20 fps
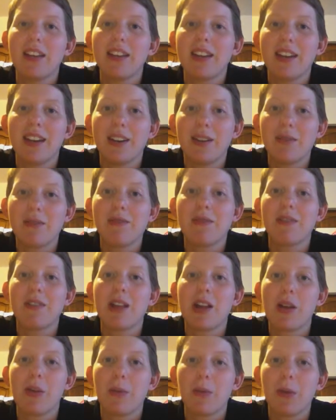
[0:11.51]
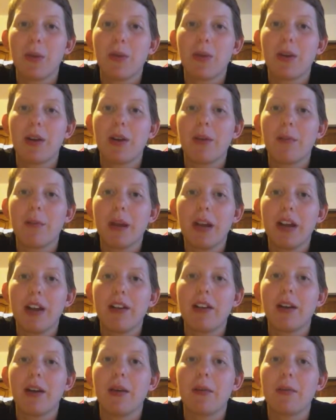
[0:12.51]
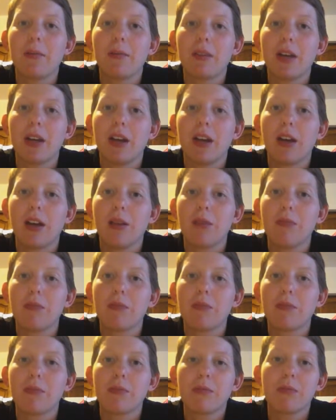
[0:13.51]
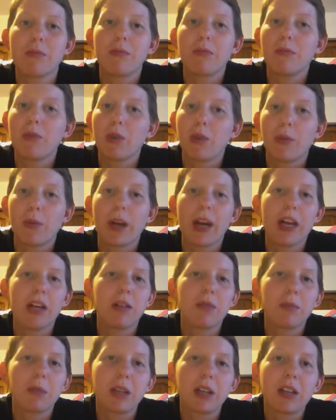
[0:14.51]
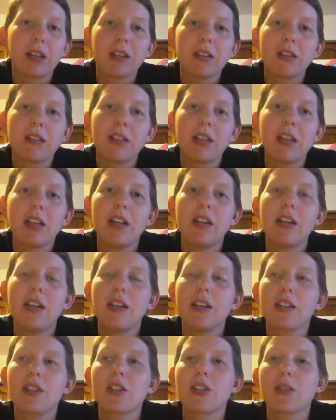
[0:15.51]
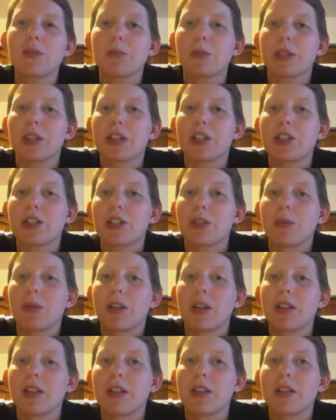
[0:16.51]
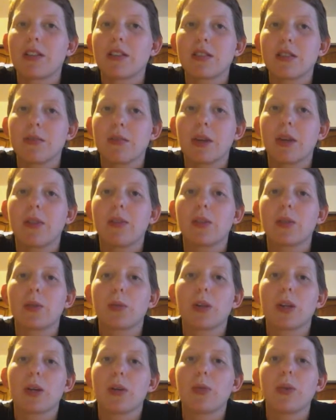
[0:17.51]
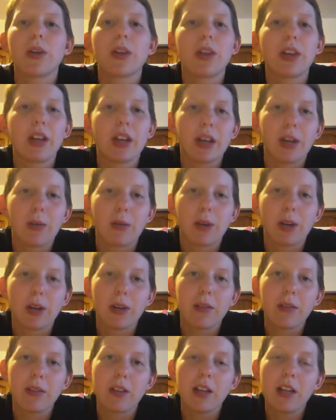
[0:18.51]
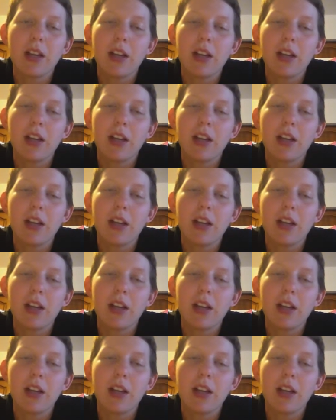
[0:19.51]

We were paired up randomly, just because she wanted us to be able to work with anyone.